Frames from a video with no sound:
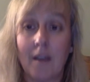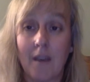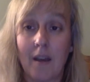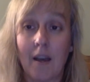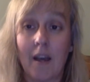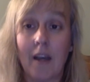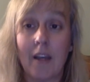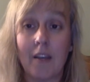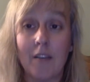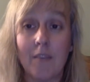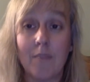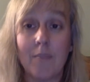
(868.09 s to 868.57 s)

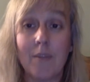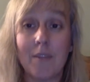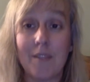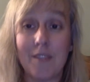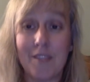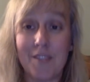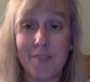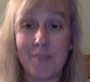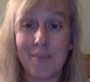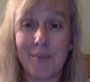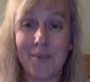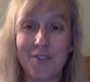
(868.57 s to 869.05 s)
I have been
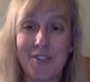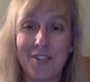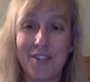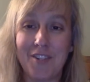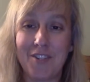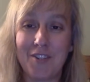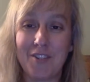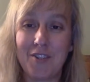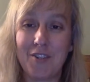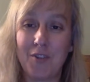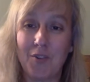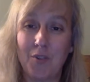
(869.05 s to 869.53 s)
this person
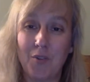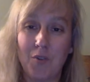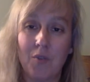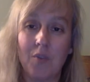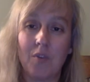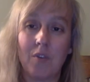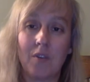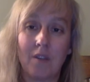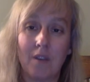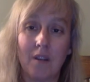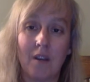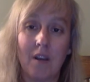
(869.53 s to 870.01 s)
too.
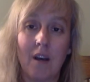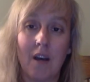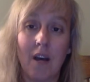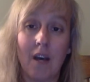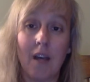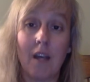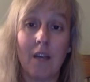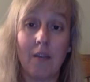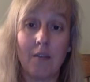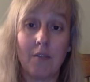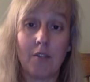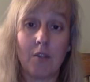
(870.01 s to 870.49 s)
I
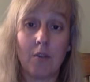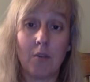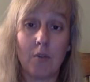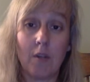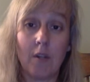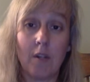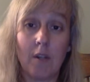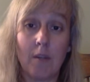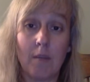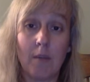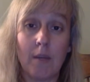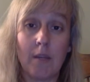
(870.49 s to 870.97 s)
have
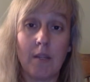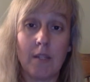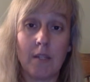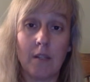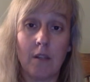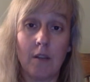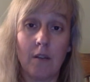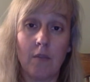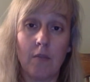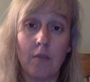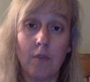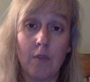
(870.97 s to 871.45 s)
surrounded
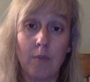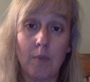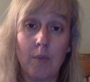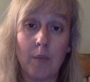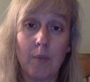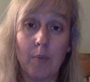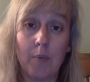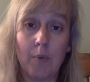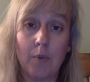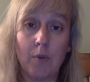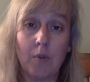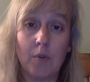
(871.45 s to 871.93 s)
myself with
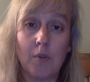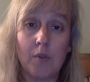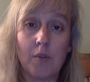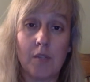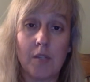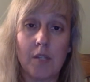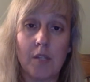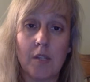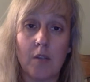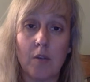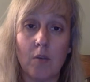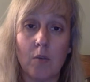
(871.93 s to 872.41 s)
people who
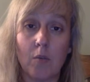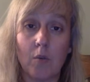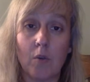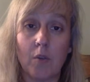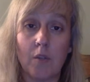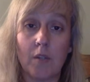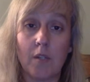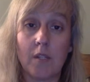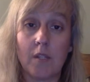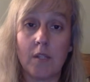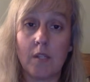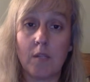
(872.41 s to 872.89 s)
see the world
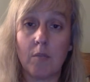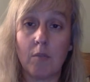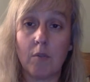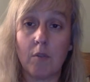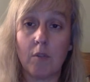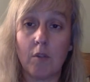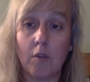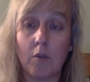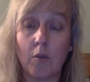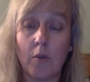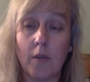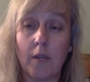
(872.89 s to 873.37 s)
in
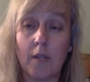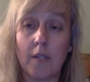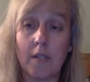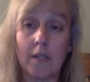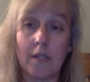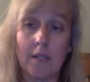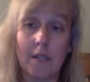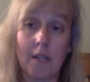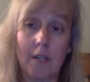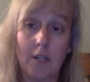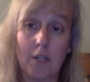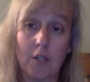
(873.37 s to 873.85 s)
similar ways
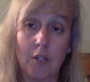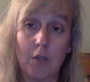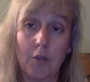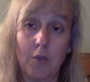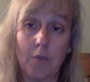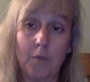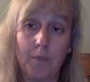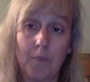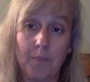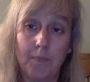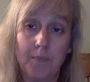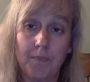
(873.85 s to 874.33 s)
as I
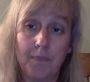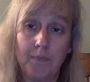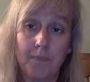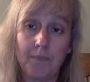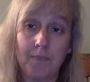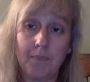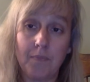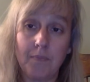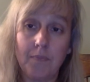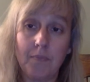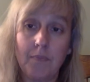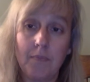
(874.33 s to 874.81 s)
do.
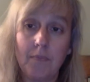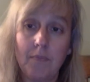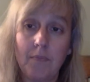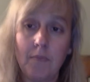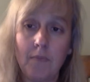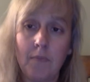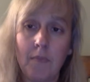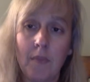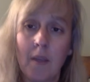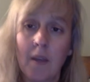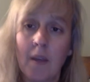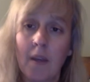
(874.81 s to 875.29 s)

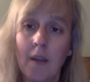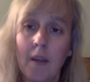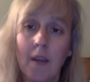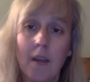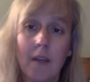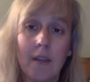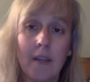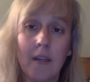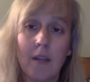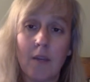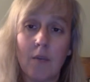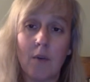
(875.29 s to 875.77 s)

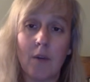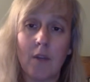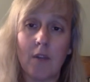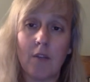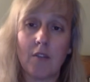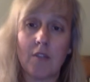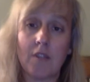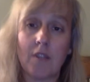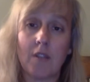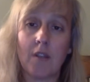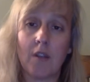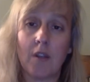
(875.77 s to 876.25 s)
Again, while
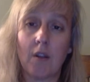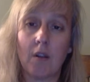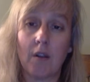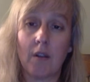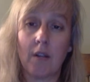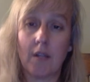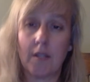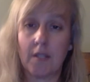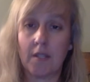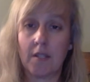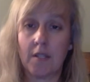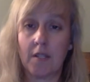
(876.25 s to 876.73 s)
there's nothing
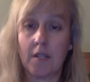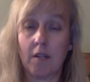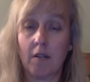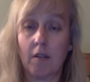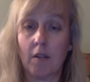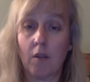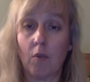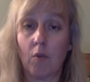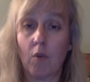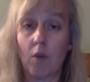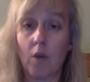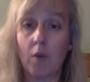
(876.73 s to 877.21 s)

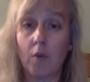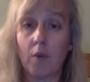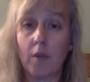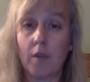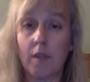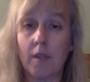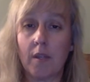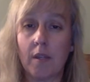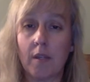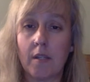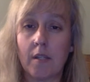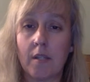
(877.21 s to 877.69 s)
necessarily wrong with
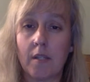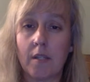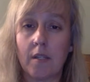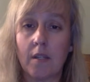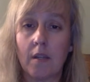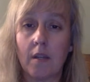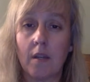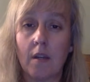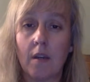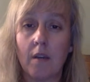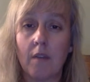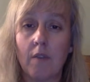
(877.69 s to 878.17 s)
this,
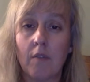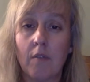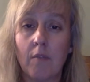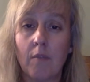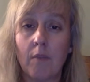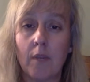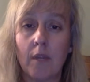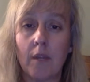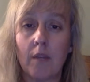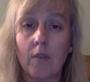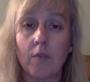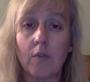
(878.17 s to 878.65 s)
for
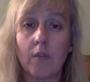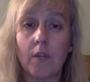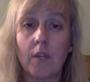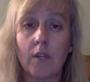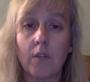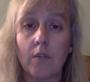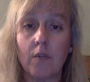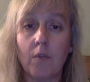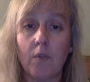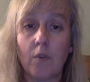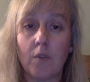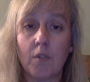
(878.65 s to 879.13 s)
me it
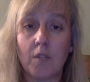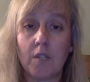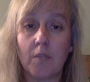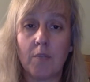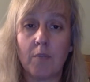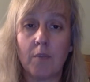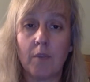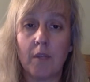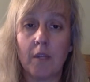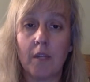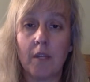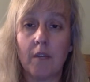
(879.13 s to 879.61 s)
reinforced a
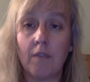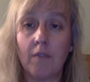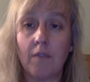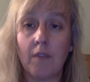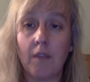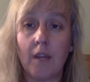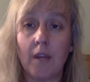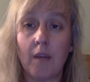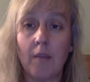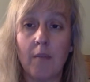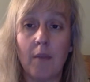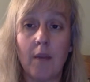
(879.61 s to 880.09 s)
belief that
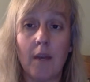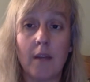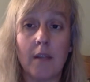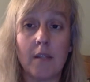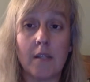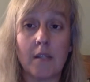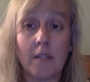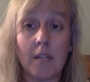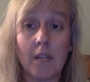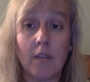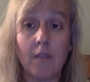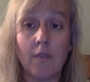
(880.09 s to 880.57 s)
I am not
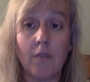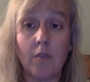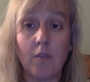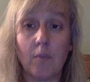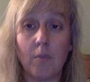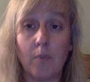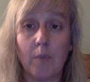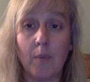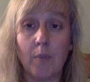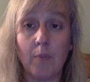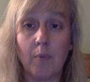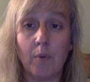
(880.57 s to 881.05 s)
safe with
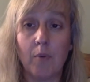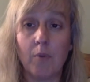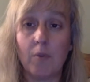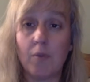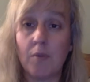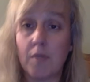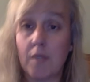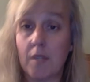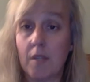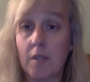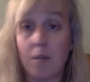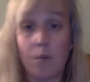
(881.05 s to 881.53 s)
people who
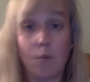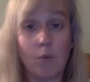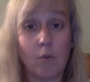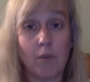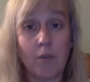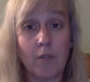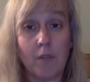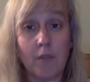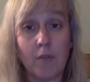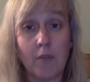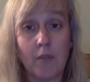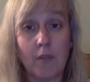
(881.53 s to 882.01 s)
see the
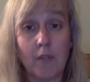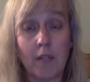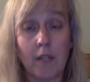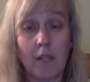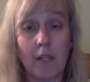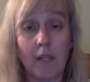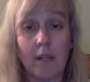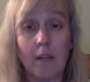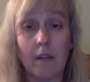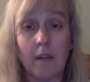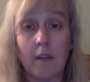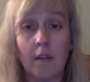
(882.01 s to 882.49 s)
world
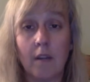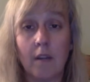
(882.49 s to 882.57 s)
differently,